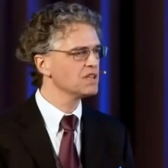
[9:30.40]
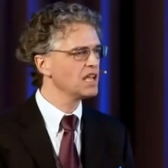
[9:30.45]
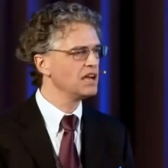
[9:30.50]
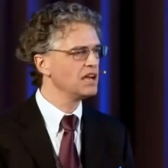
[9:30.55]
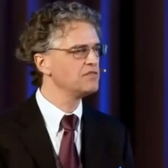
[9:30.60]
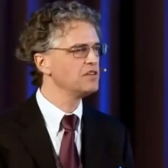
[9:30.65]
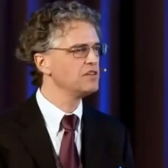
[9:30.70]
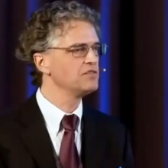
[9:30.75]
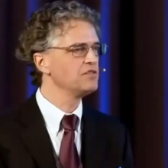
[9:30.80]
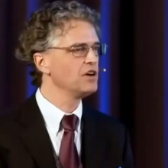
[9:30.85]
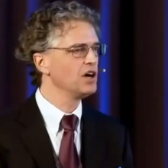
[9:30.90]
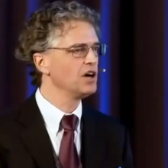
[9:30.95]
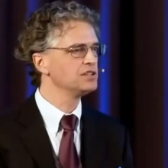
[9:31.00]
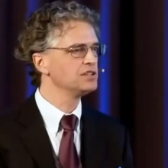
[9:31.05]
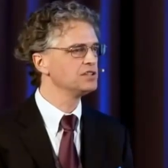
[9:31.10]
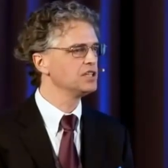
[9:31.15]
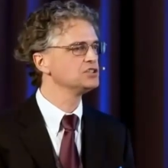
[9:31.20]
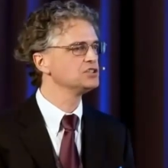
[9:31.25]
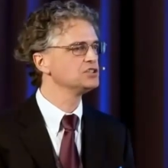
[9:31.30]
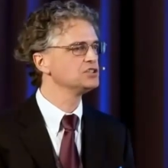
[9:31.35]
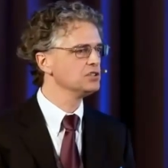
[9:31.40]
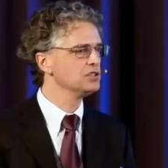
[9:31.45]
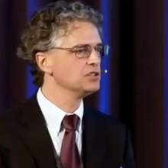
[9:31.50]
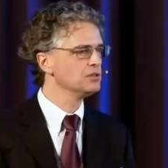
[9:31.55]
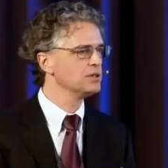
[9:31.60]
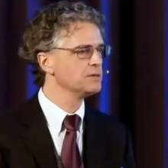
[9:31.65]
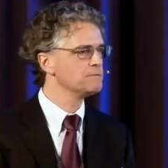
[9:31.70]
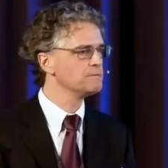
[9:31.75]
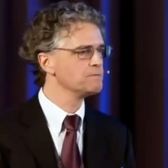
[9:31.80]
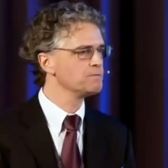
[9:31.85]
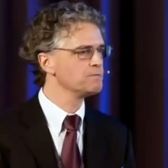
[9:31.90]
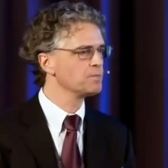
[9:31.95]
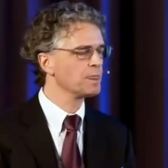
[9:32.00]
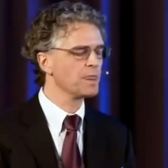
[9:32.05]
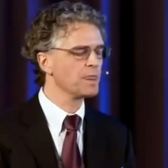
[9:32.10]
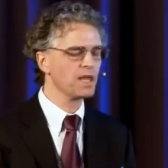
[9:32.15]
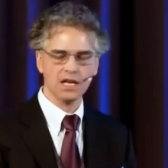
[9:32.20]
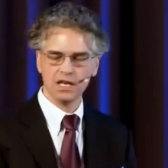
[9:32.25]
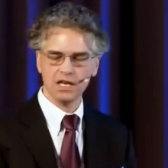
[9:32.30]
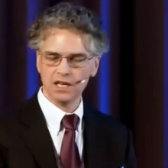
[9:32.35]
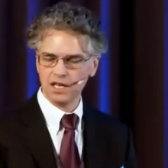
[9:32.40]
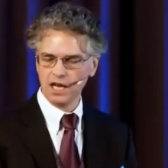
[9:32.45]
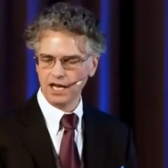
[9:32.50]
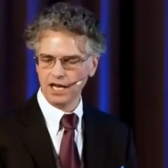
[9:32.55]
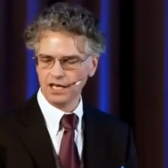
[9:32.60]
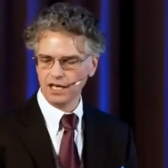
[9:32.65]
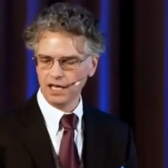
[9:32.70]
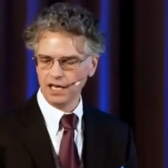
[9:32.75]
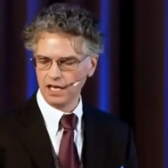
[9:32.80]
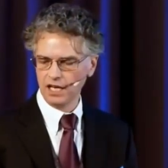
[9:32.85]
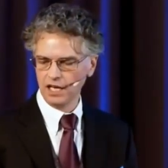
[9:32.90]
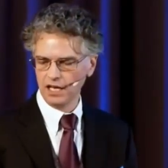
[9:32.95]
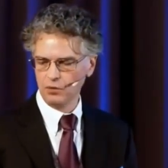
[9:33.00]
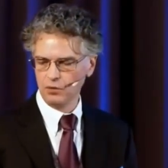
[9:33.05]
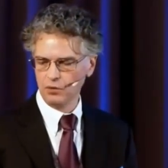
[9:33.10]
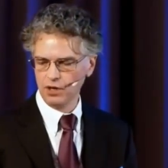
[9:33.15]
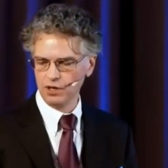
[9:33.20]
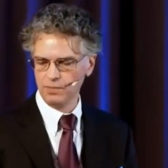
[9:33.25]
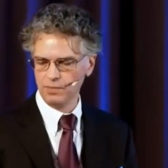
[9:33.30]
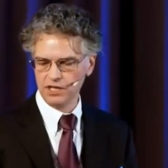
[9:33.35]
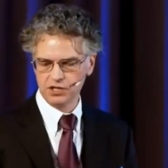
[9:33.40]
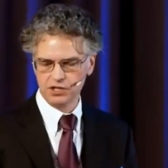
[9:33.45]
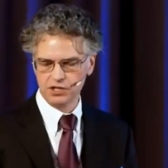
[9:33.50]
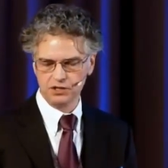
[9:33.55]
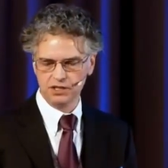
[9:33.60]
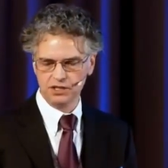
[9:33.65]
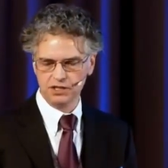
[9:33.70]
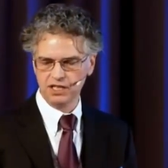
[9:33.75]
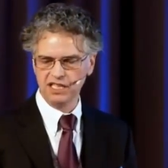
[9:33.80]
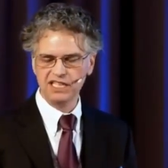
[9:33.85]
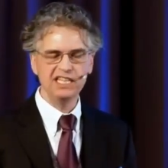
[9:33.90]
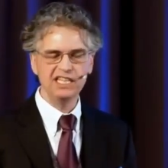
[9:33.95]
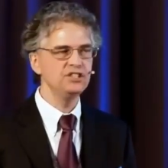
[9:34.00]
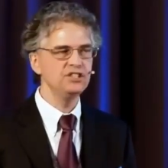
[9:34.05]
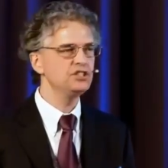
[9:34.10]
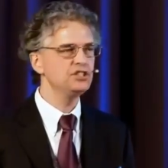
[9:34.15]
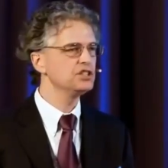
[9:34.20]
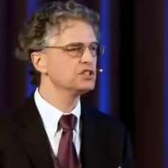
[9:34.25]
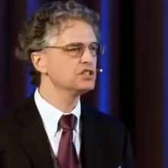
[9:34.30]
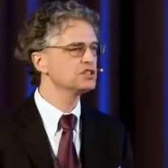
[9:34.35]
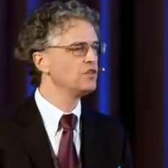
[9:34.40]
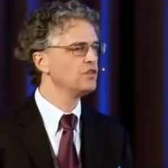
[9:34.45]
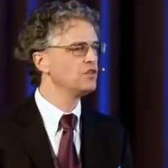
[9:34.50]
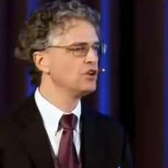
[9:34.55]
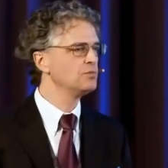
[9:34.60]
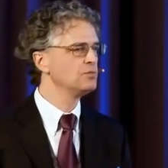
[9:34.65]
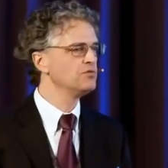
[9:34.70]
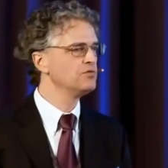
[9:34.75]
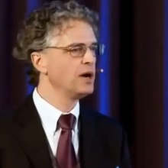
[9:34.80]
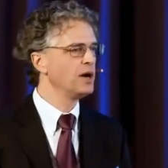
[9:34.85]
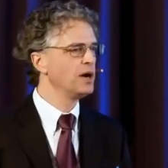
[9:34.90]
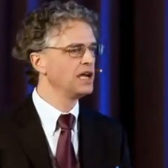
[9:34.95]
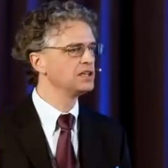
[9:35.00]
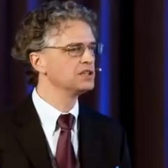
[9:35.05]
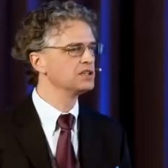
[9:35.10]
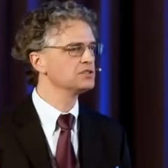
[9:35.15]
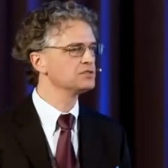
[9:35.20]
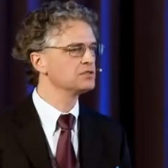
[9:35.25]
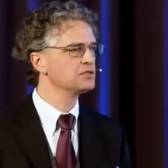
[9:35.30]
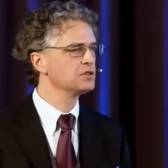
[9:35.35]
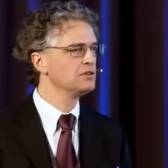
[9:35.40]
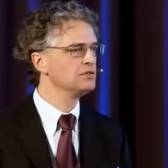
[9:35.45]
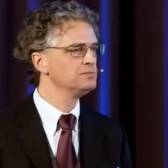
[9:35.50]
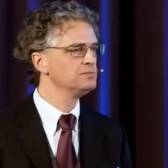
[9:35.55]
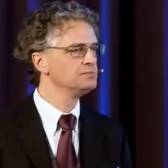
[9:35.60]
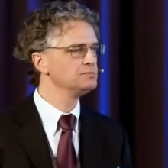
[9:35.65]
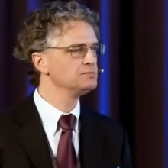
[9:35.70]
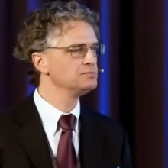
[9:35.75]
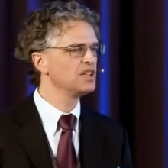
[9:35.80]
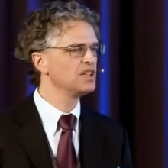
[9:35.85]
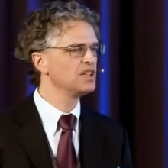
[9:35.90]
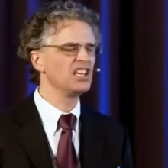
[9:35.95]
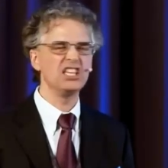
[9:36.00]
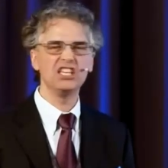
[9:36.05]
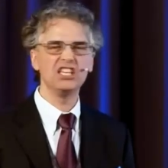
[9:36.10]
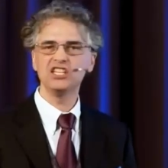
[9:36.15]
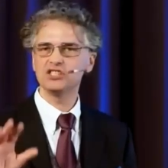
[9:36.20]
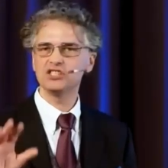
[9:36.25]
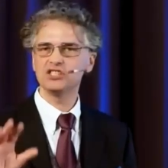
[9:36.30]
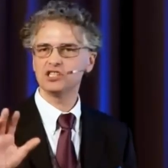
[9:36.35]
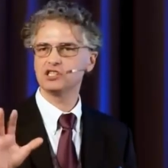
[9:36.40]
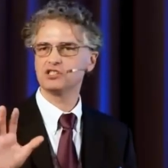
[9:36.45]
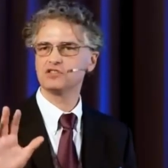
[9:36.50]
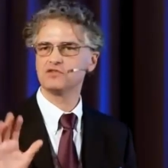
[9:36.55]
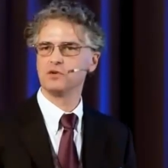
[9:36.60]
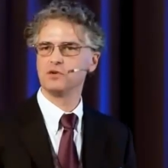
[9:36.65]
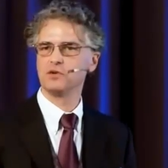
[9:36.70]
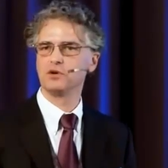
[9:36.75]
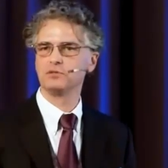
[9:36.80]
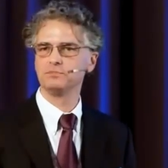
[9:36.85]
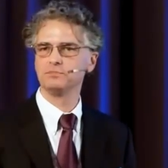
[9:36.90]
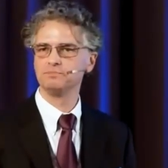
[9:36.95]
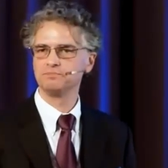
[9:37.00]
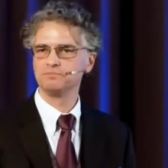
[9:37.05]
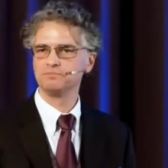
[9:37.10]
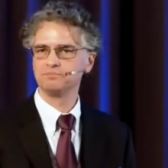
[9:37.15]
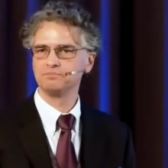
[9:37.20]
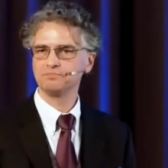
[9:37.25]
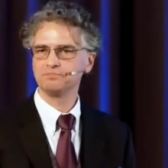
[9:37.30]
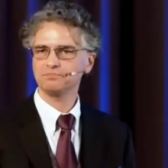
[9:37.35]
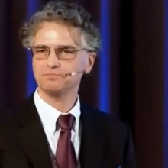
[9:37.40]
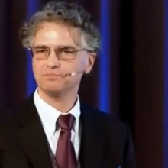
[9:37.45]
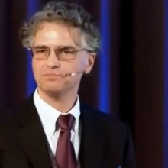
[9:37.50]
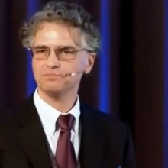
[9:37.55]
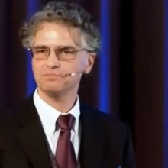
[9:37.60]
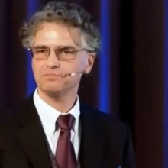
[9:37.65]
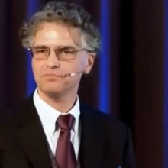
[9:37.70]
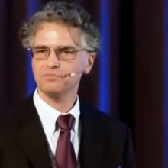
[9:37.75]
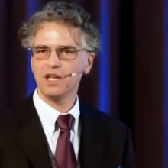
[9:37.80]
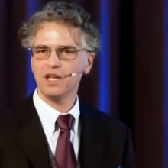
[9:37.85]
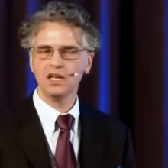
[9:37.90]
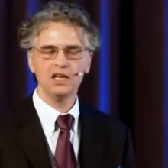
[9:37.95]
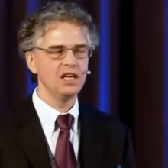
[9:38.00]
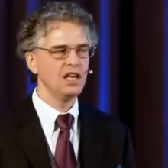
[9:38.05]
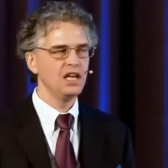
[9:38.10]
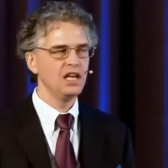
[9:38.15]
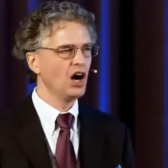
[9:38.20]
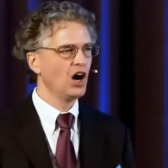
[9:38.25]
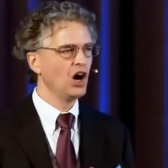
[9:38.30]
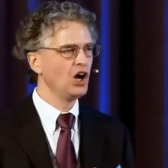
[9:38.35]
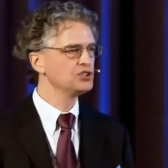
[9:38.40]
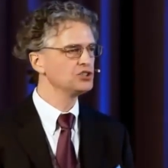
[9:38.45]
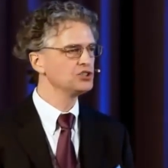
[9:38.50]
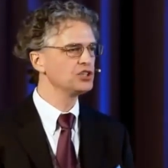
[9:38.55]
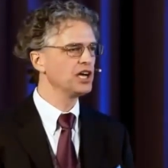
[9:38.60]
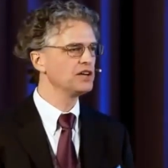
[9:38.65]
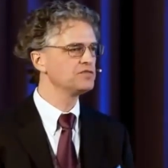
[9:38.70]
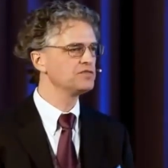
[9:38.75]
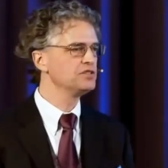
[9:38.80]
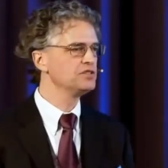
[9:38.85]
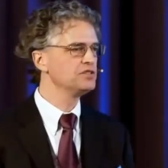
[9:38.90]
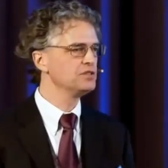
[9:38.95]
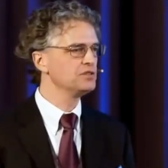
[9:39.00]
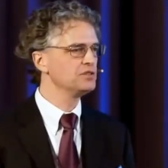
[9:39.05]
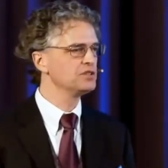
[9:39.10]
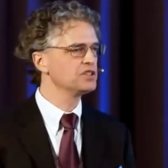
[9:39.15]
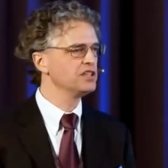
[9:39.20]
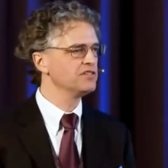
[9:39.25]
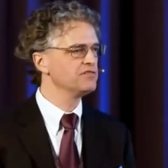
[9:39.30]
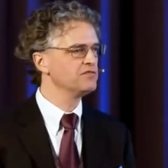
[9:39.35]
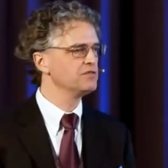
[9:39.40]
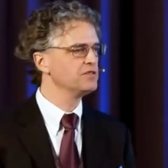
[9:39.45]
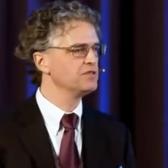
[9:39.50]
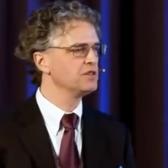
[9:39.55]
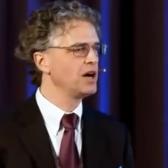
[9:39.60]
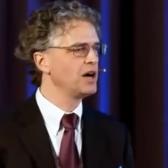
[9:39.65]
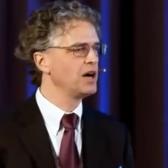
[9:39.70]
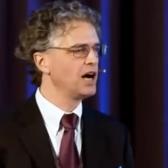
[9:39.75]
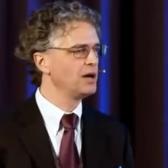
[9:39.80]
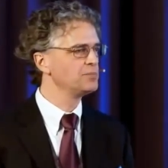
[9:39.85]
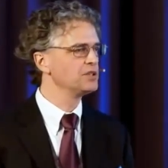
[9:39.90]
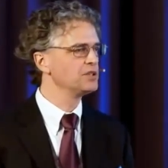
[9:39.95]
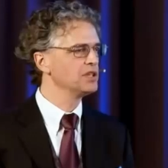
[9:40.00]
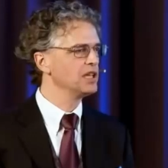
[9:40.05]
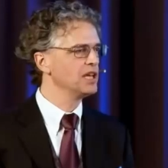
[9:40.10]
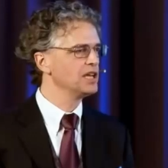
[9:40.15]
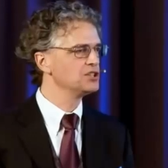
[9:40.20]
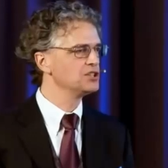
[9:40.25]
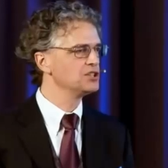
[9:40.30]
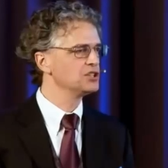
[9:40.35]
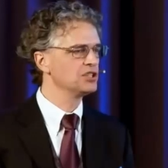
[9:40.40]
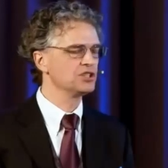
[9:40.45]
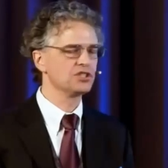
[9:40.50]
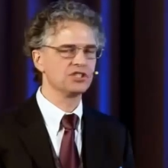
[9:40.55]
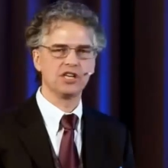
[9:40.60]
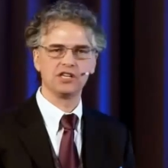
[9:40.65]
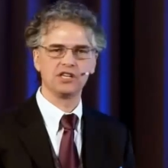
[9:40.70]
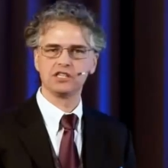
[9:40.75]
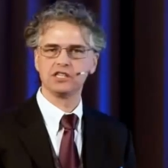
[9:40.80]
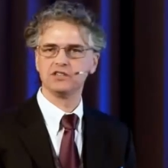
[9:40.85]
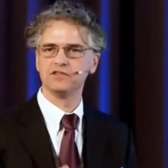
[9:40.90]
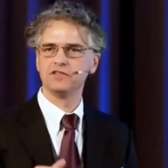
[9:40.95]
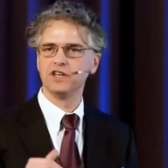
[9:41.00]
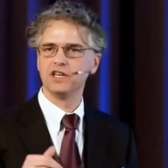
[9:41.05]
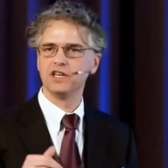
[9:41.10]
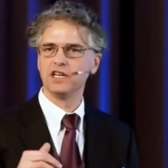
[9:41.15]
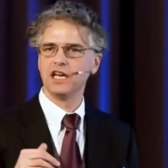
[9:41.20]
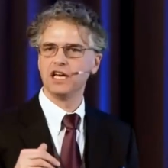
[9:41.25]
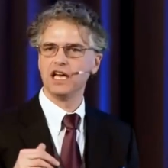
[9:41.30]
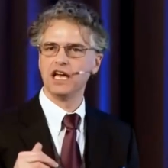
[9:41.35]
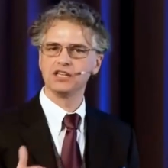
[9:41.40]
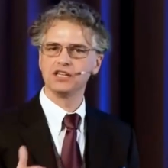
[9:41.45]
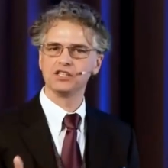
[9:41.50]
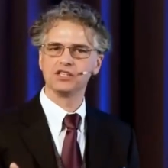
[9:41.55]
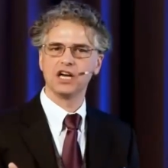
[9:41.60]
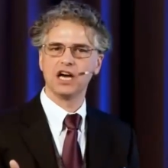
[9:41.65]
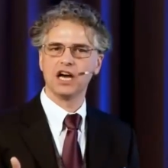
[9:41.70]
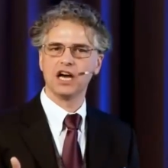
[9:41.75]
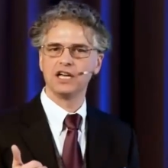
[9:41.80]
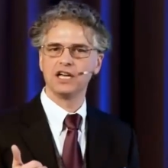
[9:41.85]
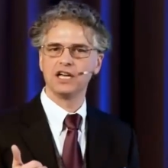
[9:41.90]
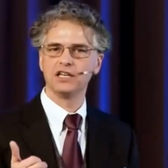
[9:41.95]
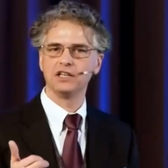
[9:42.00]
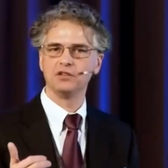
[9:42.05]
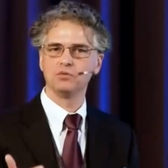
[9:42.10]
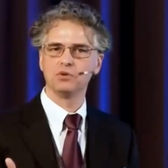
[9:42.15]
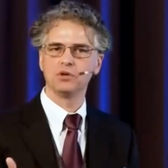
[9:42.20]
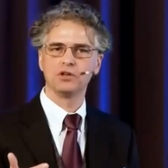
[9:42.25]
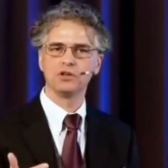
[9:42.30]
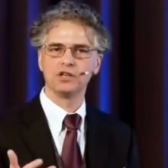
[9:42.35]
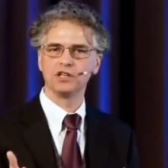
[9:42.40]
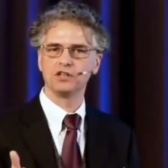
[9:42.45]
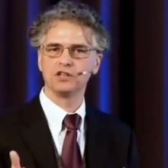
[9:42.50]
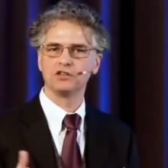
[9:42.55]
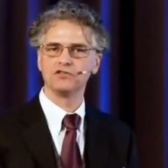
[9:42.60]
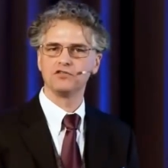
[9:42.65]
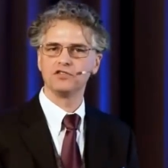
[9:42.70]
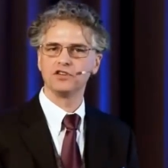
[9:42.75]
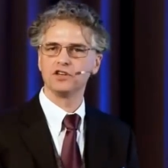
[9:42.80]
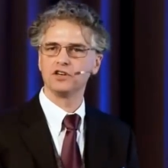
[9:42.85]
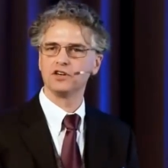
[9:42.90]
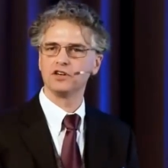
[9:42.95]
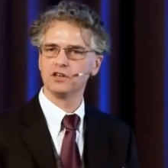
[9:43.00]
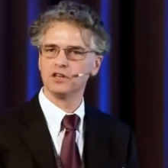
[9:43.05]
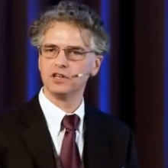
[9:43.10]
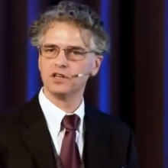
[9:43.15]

F F R, doesn't do it. And, and, and I want to mention that the easiest form of mind control, the easiest form, all you have to do is give the population a sense of anxiety, worry, or fear.